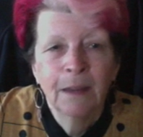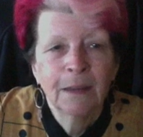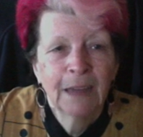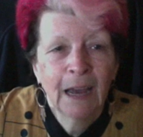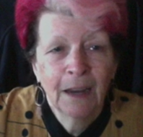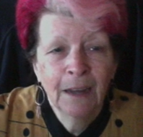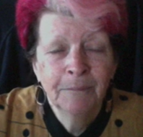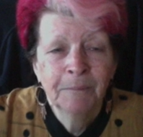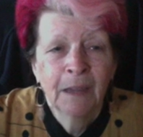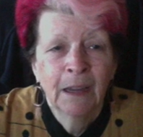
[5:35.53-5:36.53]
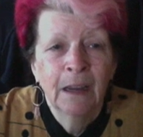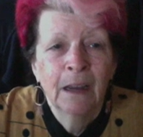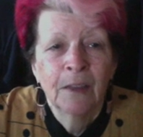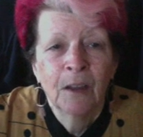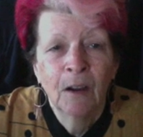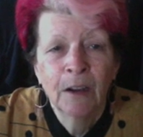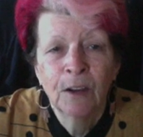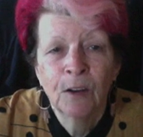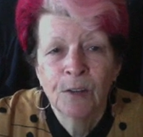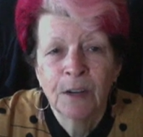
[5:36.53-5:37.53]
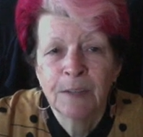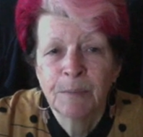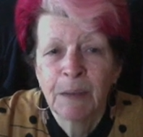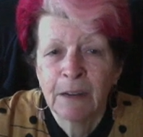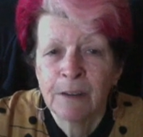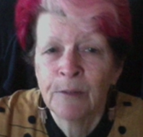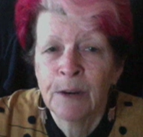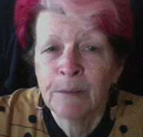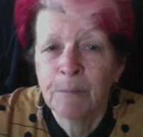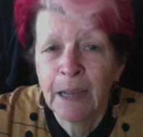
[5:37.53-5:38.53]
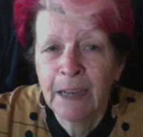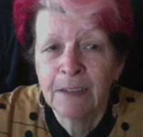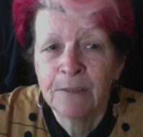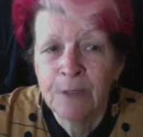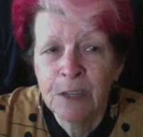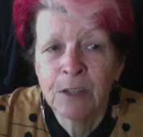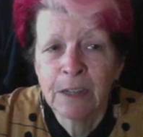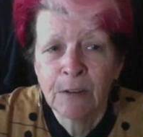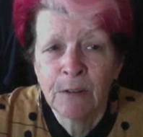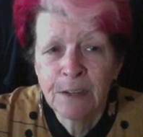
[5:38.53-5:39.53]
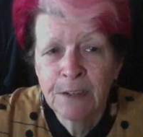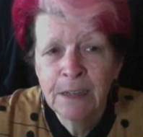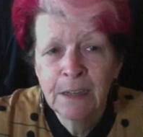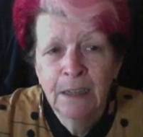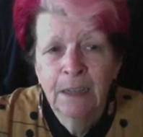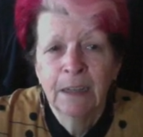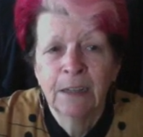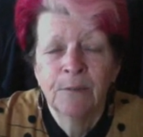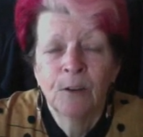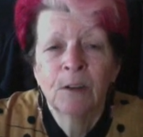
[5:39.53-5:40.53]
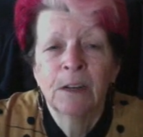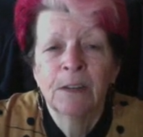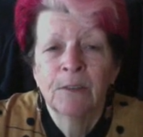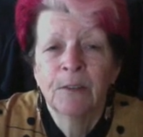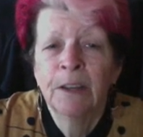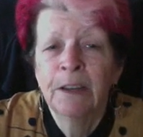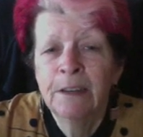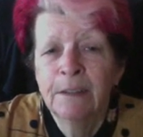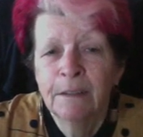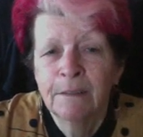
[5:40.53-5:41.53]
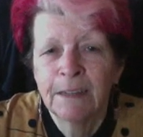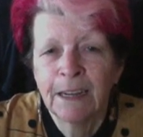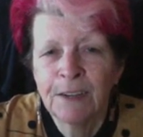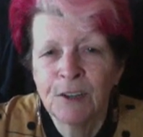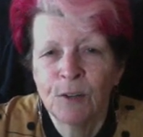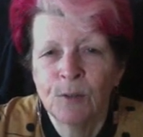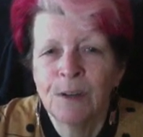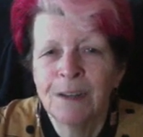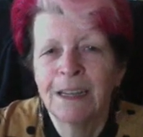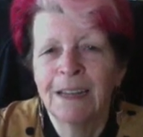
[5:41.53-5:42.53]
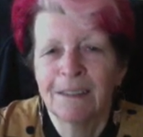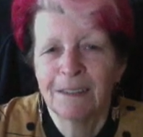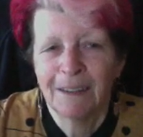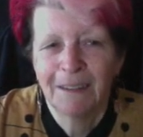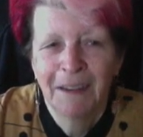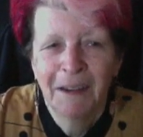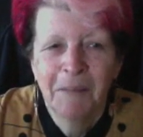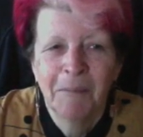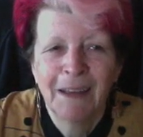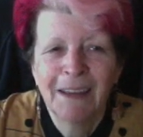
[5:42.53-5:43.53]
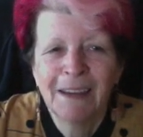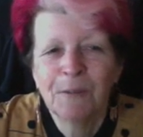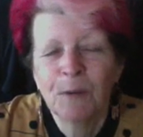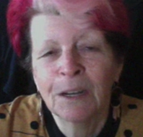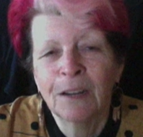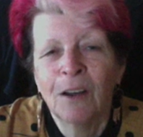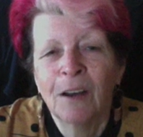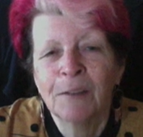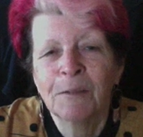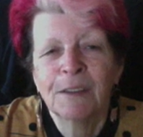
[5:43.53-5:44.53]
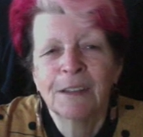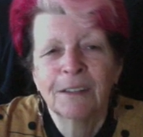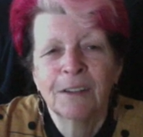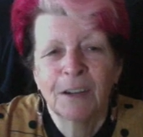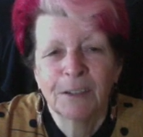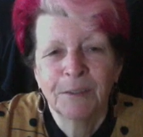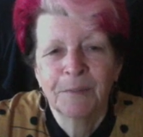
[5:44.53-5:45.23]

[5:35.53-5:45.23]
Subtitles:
Colour. The high contrast palette of red and black is visually arresting and evocative of heat, danger or intensity, making it well aligned with the title.